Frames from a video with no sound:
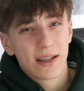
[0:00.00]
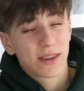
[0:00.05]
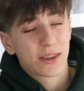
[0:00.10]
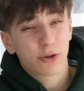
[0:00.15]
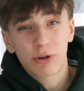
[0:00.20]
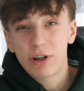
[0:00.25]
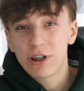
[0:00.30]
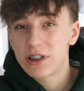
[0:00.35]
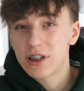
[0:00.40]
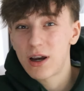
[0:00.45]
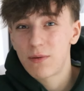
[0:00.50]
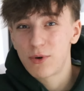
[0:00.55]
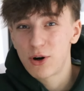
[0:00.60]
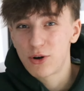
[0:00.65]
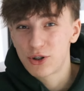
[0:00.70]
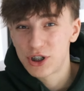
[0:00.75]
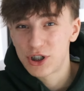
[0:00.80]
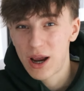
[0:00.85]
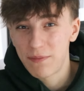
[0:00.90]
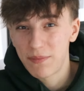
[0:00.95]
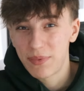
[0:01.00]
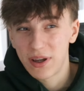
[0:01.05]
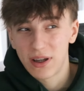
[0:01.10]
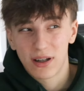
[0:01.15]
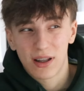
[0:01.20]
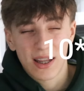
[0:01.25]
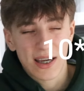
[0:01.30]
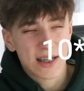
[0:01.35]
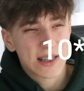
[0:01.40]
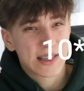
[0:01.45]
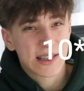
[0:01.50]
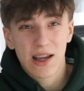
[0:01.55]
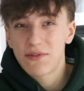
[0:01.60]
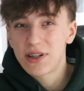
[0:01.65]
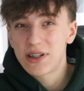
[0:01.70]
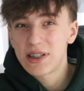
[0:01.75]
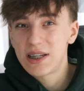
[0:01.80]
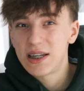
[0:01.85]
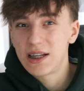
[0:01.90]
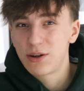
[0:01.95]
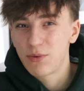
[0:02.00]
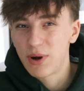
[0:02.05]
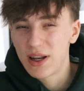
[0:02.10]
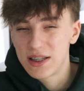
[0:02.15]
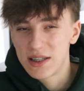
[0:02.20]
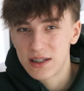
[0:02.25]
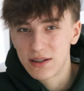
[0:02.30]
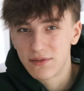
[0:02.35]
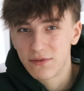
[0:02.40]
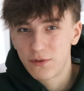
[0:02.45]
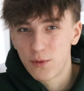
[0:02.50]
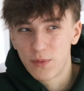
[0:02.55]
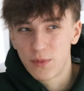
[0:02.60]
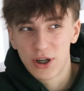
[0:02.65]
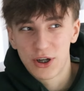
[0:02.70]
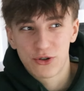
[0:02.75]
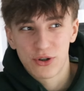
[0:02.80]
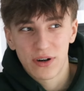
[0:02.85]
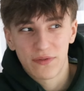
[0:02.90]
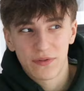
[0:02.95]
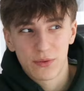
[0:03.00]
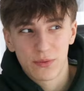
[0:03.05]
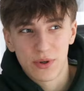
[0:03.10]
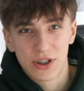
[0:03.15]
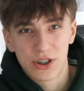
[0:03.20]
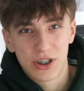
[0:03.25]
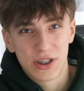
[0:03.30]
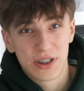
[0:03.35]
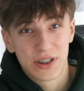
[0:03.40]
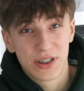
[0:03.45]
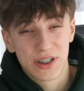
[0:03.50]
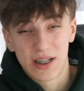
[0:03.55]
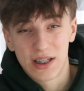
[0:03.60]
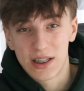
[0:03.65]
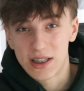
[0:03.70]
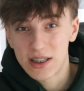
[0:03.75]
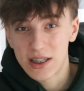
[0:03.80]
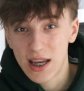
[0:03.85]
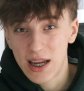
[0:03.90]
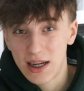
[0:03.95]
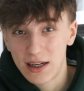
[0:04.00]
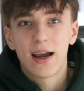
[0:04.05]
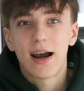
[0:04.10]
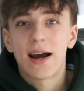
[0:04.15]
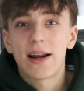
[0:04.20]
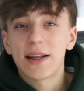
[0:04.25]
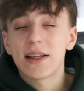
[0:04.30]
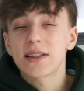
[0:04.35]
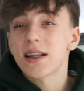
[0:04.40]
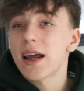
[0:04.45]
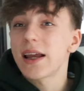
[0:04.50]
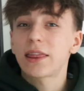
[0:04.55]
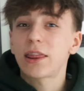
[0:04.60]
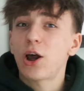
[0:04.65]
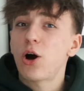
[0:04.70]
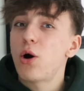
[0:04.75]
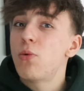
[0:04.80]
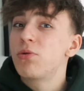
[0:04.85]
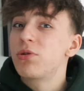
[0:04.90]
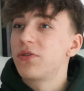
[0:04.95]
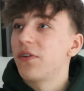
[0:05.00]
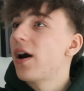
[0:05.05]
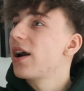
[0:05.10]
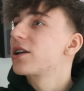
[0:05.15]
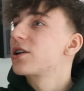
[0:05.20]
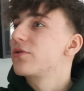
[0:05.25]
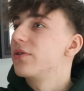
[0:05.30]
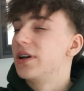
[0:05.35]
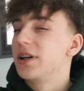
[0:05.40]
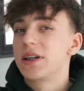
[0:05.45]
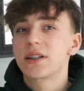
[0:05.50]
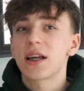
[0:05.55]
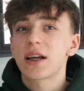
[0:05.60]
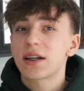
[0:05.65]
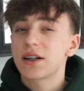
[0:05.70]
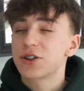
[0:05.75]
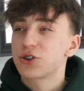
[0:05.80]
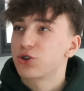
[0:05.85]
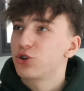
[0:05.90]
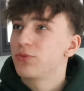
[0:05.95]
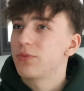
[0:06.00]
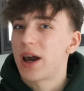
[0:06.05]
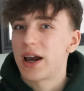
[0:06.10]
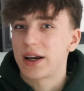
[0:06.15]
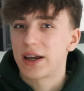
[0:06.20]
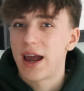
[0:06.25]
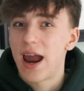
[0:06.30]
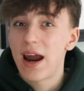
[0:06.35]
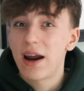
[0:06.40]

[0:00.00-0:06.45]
3-time world champion, like 17 wins in Formula Drift, which is insane. And he's like the old veteran. He's like a Schumacher.